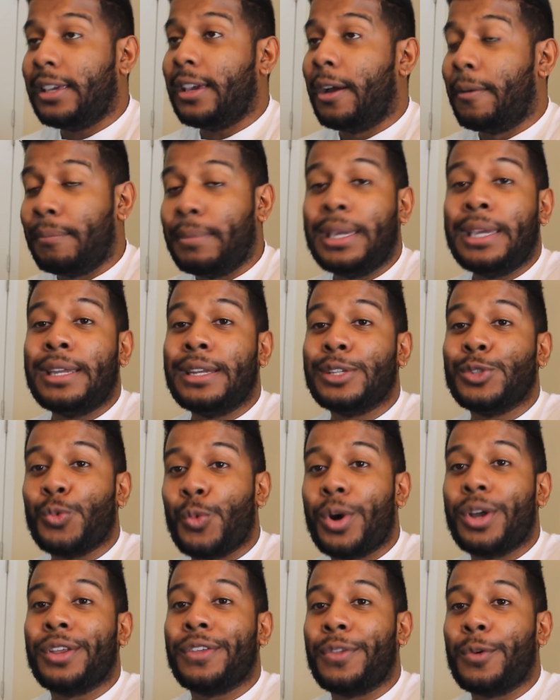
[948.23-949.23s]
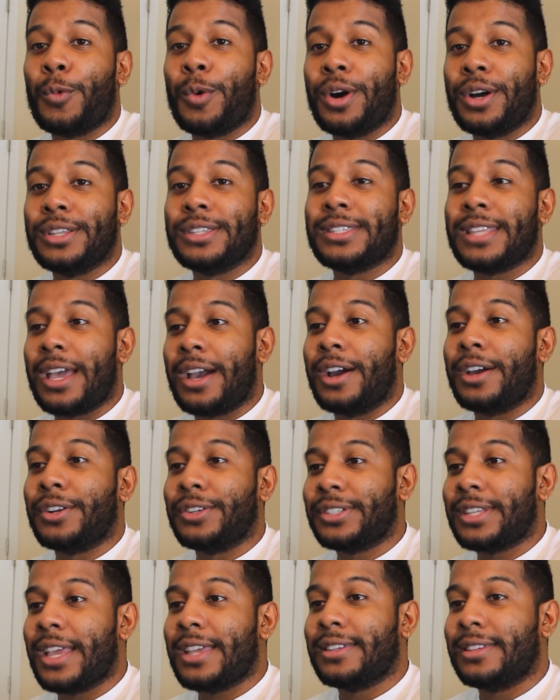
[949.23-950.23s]
Amine is one of the ones that
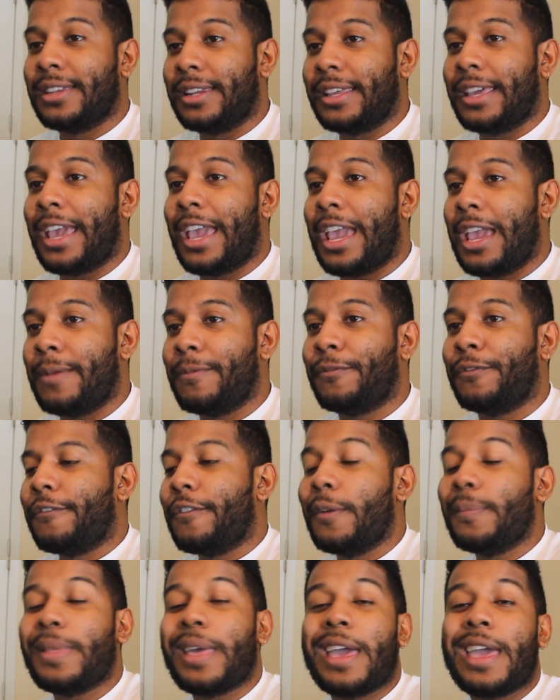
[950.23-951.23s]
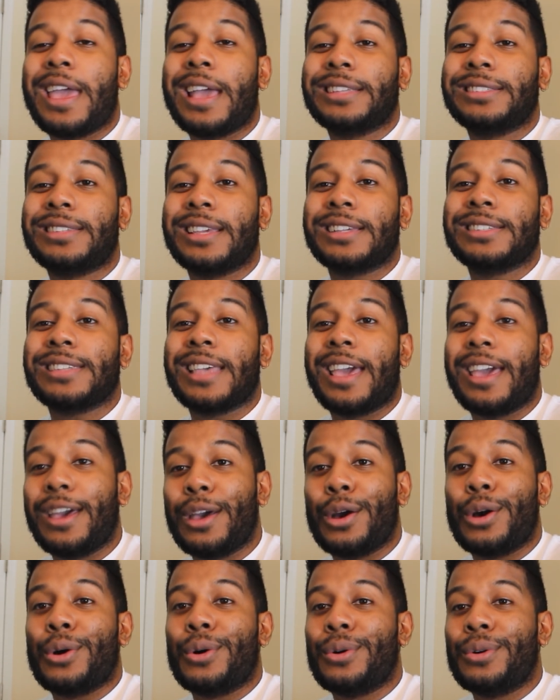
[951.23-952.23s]
understand in the game. From that
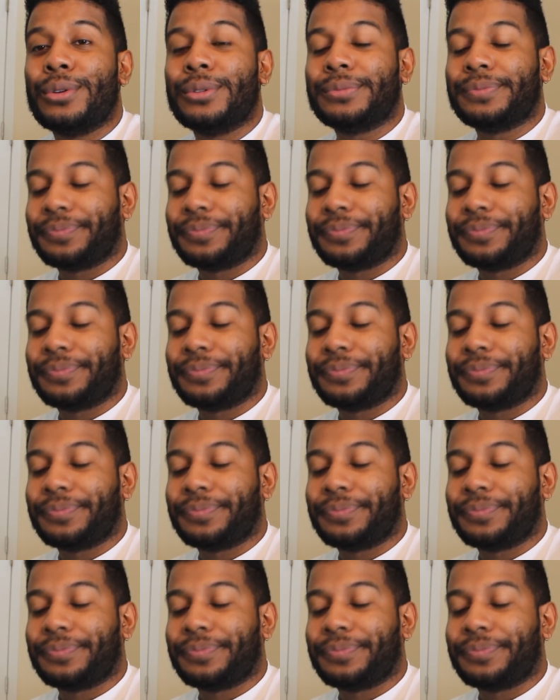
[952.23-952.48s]
XXL